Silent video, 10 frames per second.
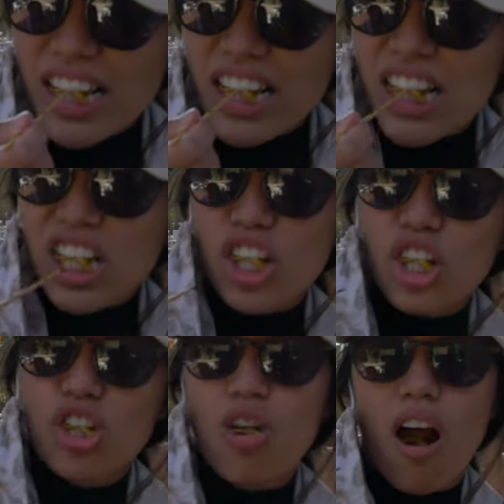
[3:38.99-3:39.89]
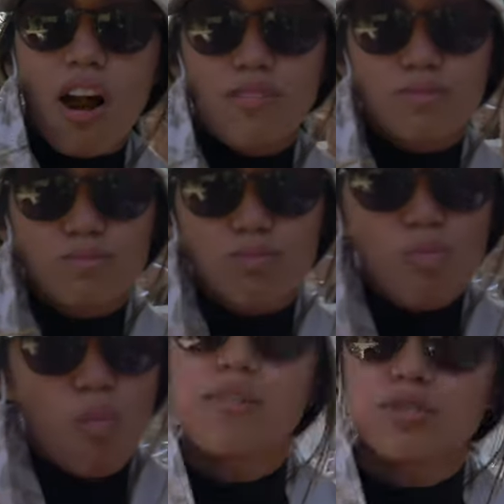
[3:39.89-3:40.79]
There's some sort of sauce
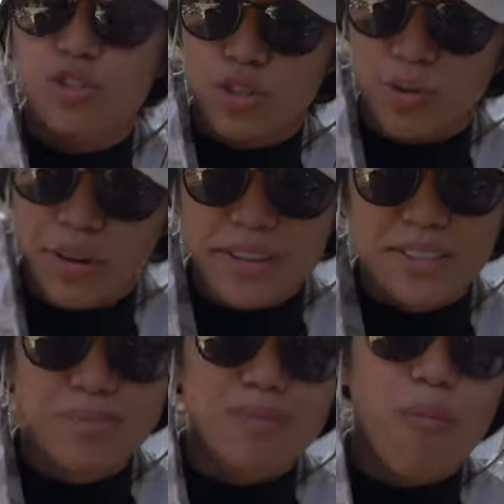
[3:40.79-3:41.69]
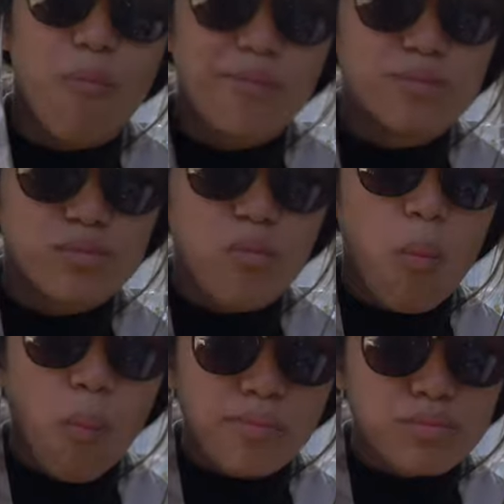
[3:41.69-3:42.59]
inside. Chewy.
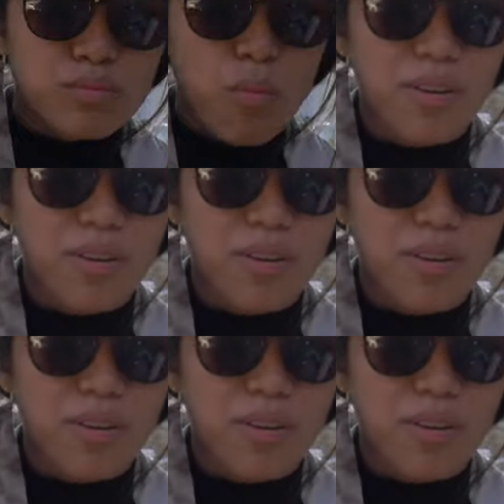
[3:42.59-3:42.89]
yeah.